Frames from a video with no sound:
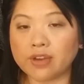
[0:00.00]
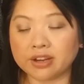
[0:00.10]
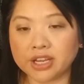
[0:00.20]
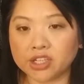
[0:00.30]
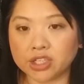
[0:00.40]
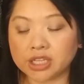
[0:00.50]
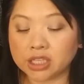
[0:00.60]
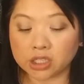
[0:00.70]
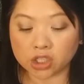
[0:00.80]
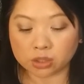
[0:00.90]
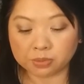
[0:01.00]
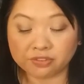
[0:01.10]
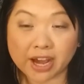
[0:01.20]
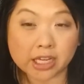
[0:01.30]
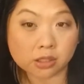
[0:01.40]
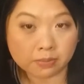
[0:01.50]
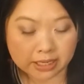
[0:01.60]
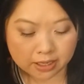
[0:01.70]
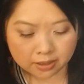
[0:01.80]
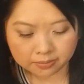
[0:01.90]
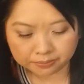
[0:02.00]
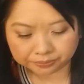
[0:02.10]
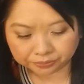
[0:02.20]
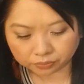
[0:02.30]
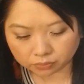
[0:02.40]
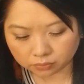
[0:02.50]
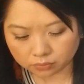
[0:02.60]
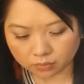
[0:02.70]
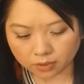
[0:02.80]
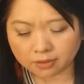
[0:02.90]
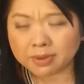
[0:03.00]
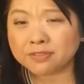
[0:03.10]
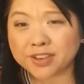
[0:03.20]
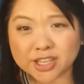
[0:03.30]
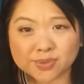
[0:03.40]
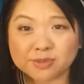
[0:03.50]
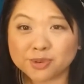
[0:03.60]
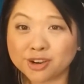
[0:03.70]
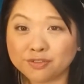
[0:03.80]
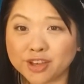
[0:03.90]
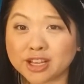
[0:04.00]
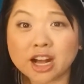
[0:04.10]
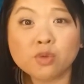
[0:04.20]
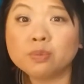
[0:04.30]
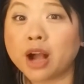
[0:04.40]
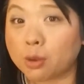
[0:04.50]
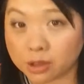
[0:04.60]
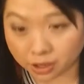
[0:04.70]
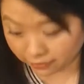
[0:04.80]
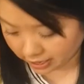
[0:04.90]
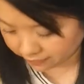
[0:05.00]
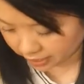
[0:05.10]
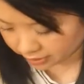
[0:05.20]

foundation and this just provides medium if my face was perfect I would probably love that